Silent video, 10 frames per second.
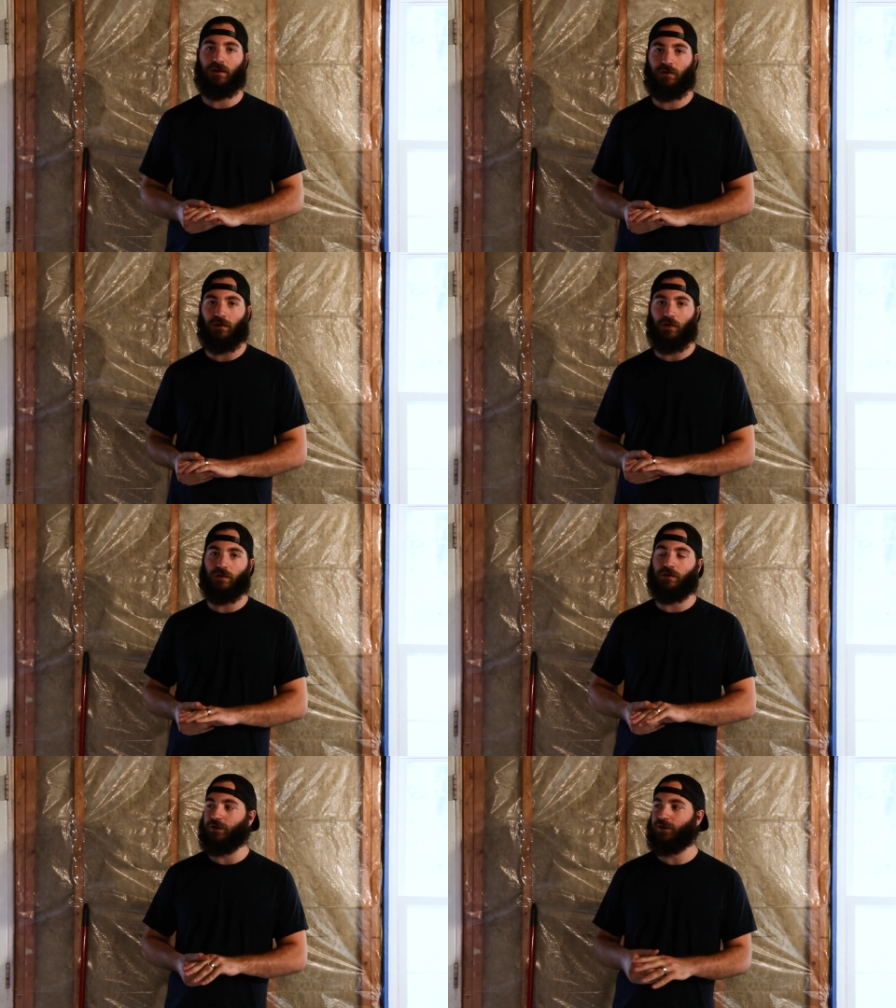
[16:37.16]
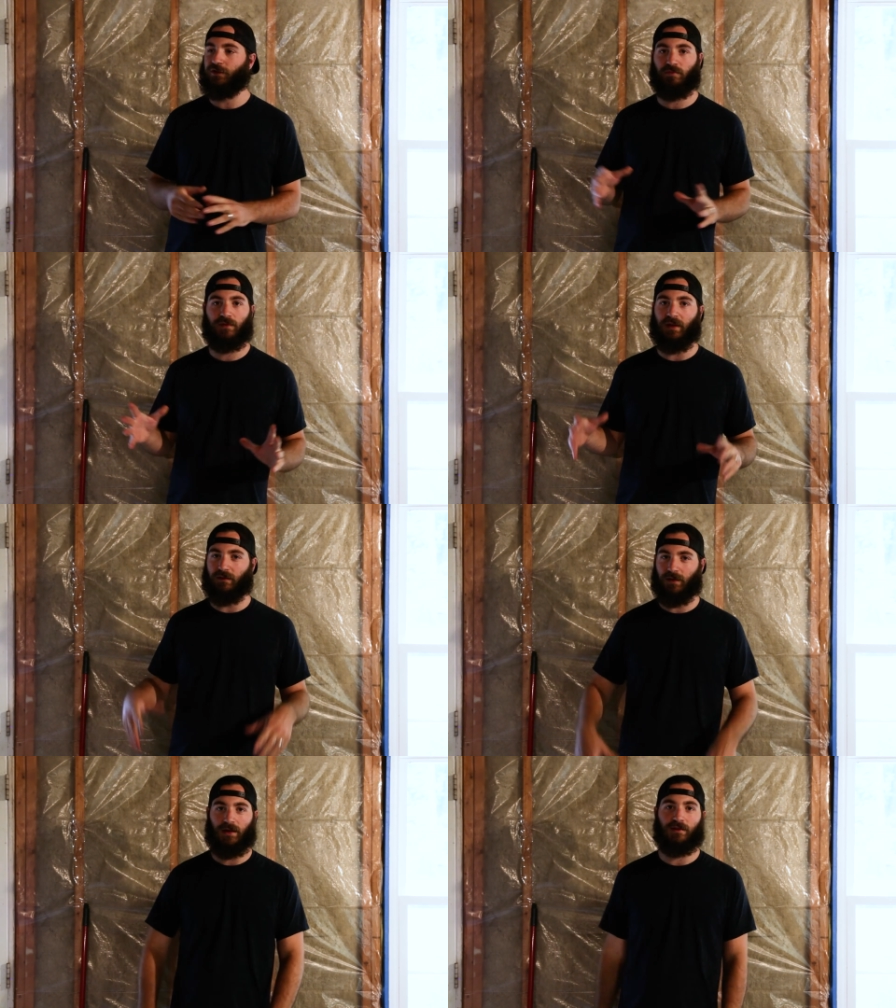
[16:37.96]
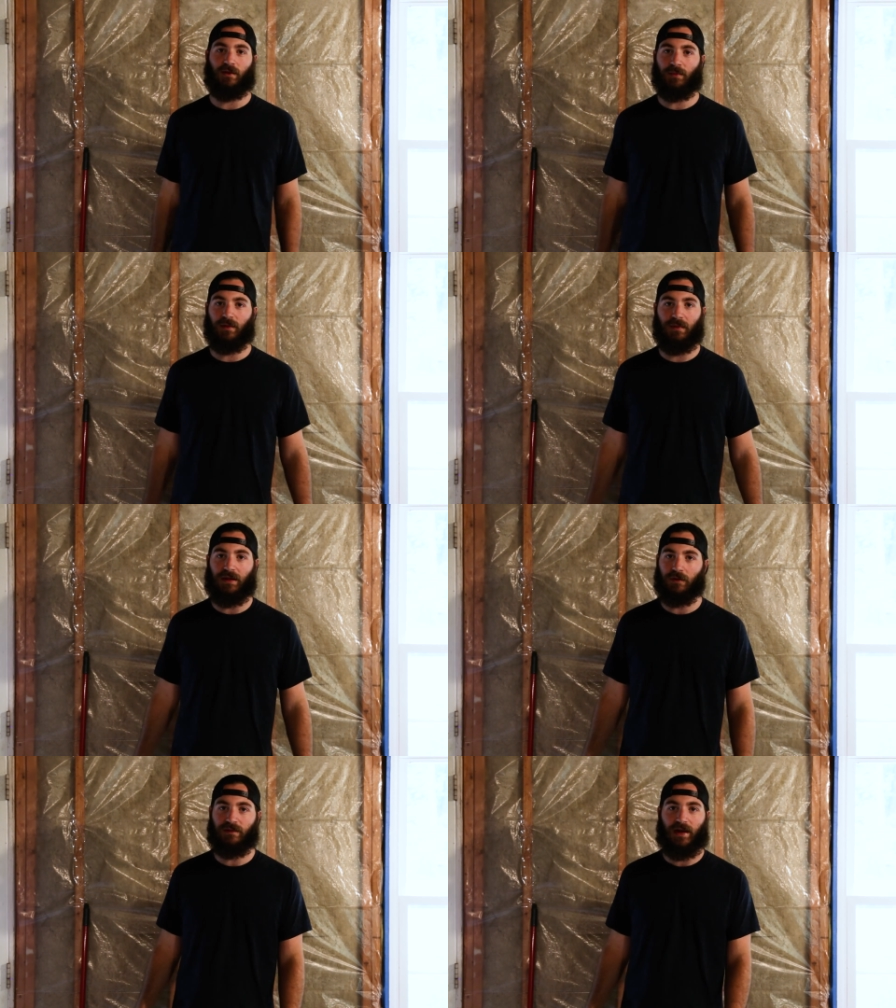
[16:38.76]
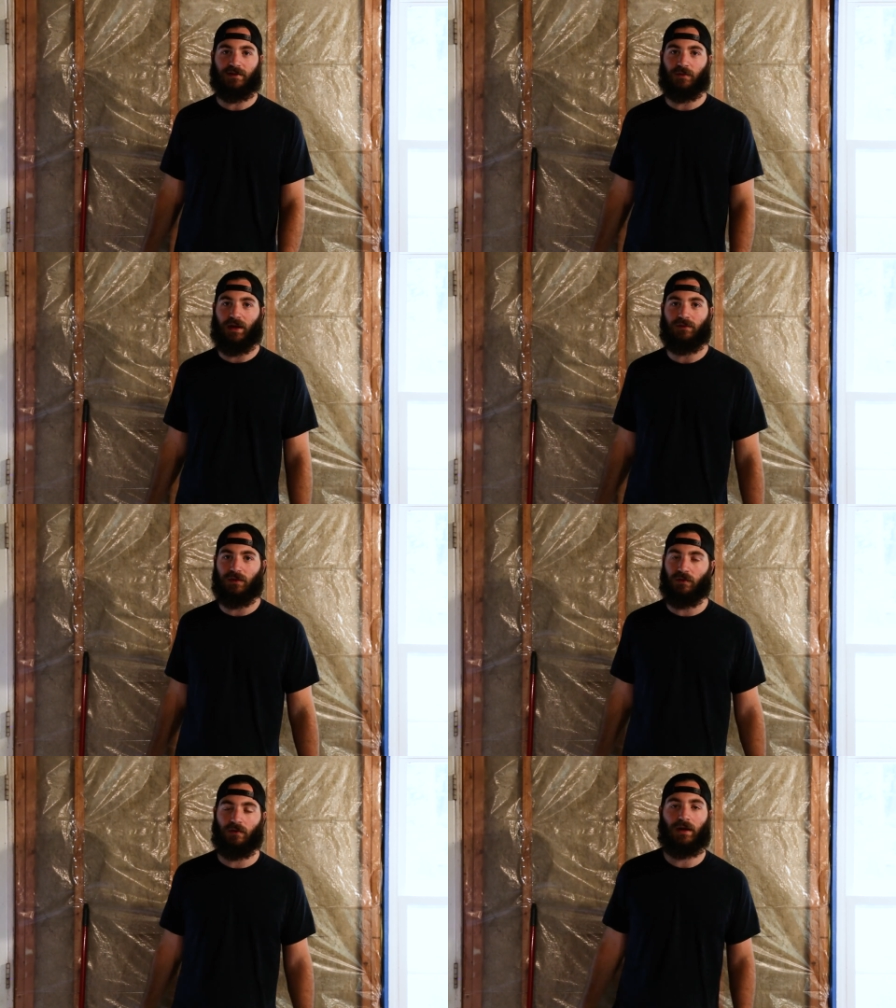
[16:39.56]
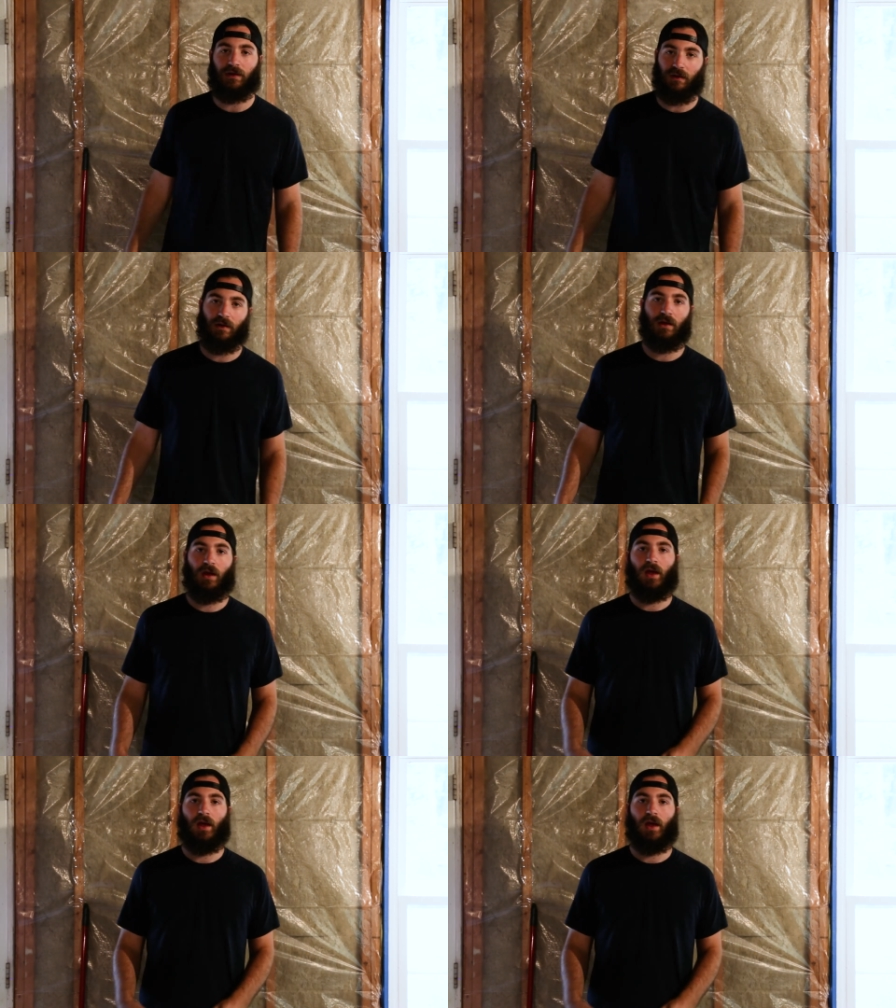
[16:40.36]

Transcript: show you just kind of some of the menial tasks that we have to do around here.